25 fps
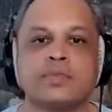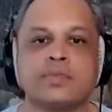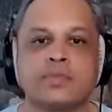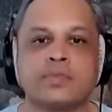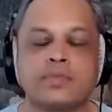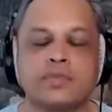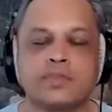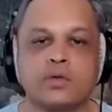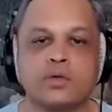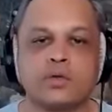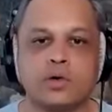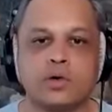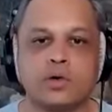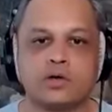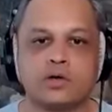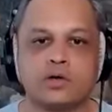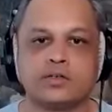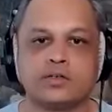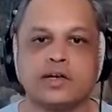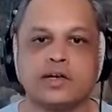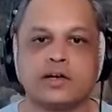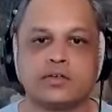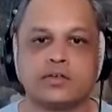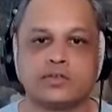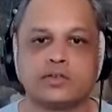the World
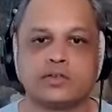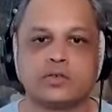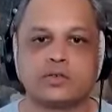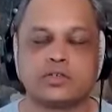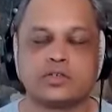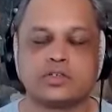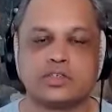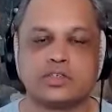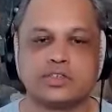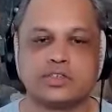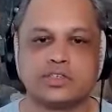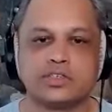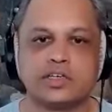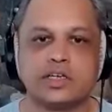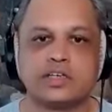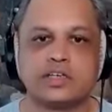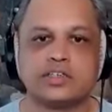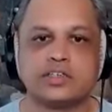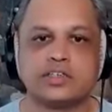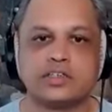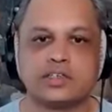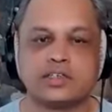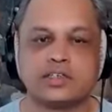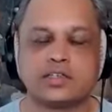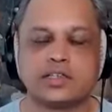Health Organization
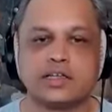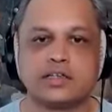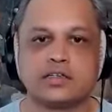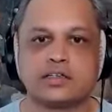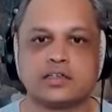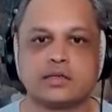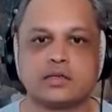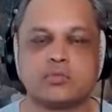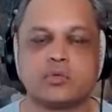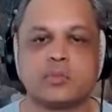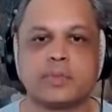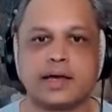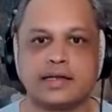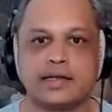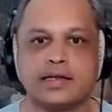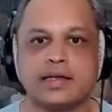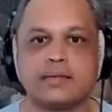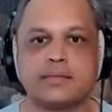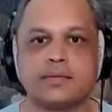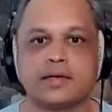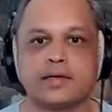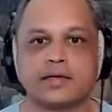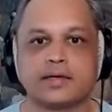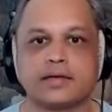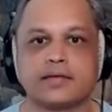declared a global pandemic.
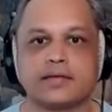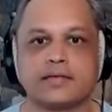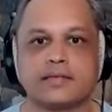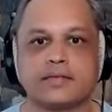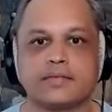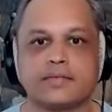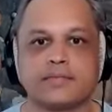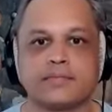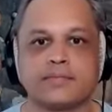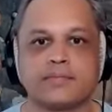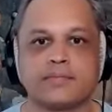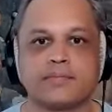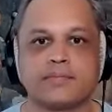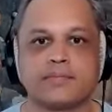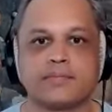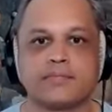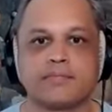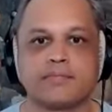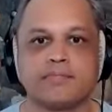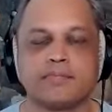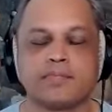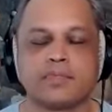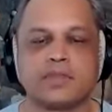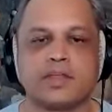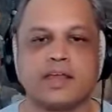
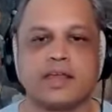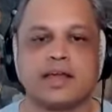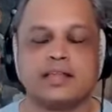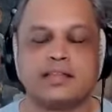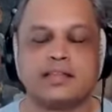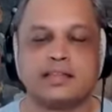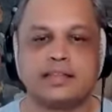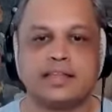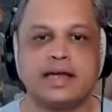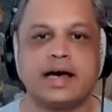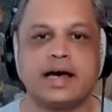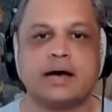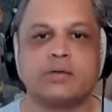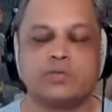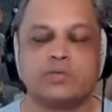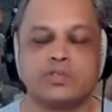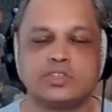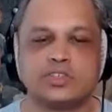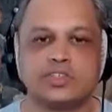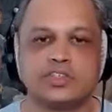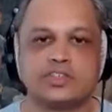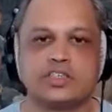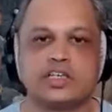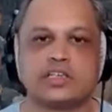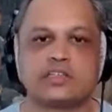And that was the
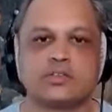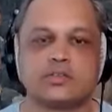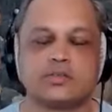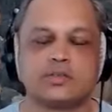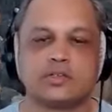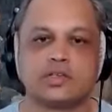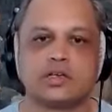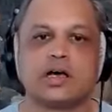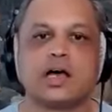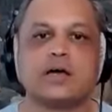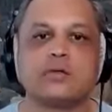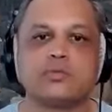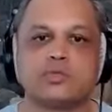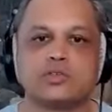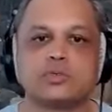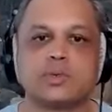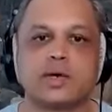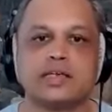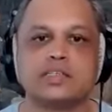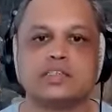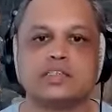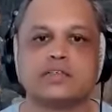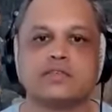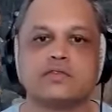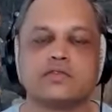signal that I was waiting
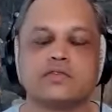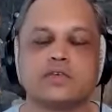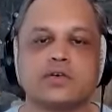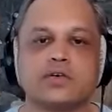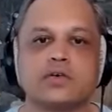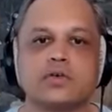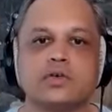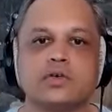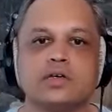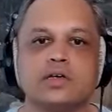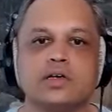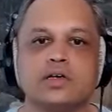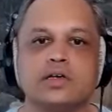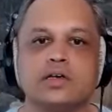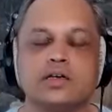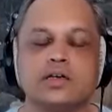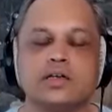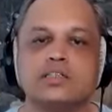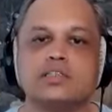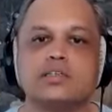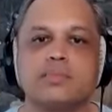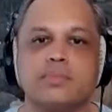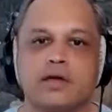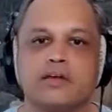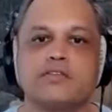for to
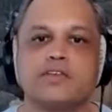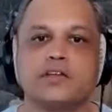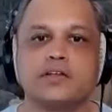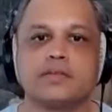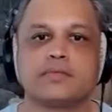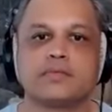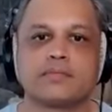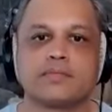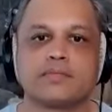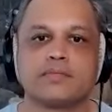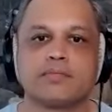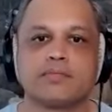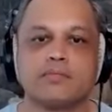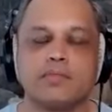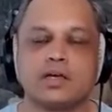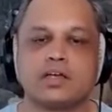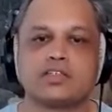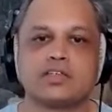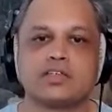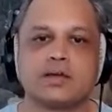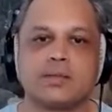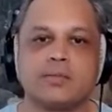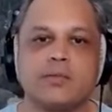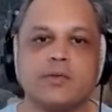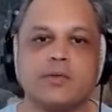pivot, because
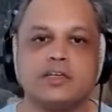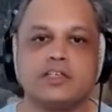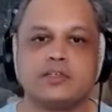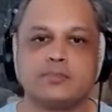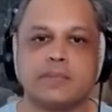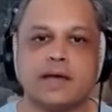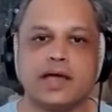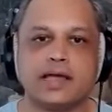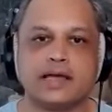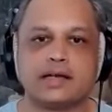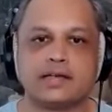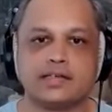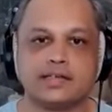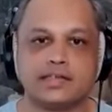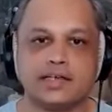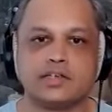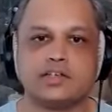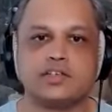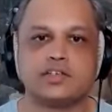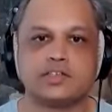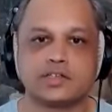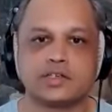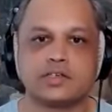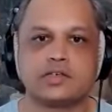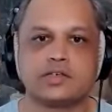I'm always paying
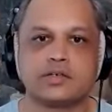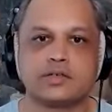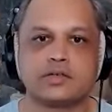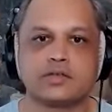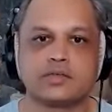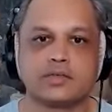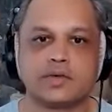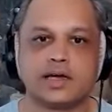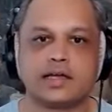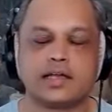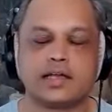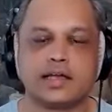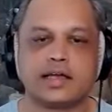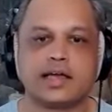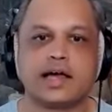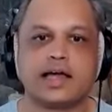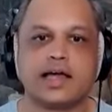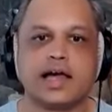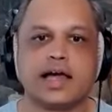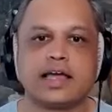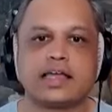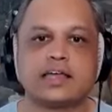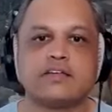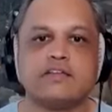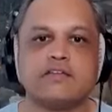attention, right? Like
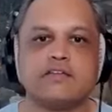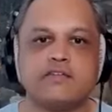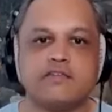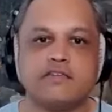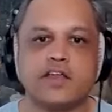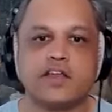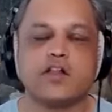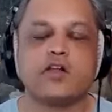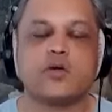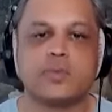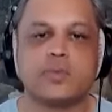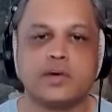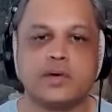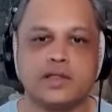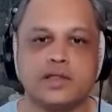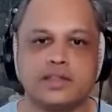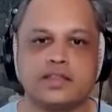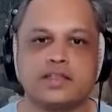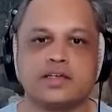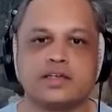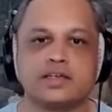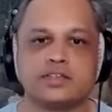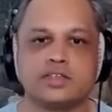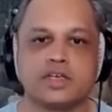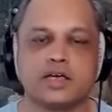I can feel when things
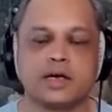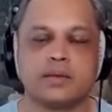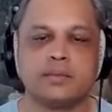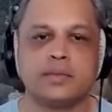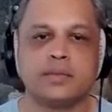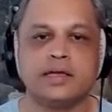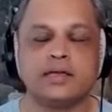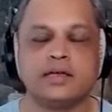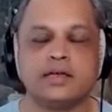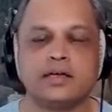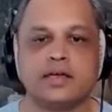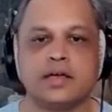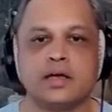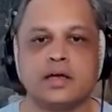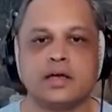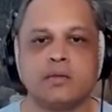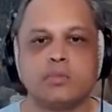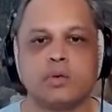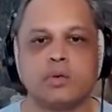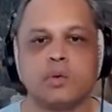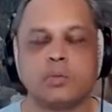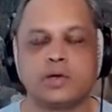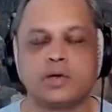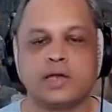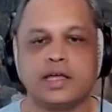are coming, but when I
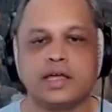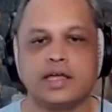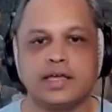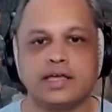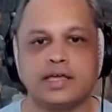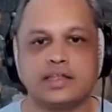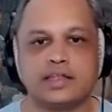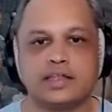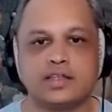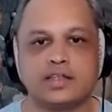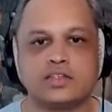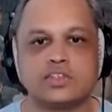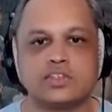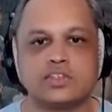get the signal,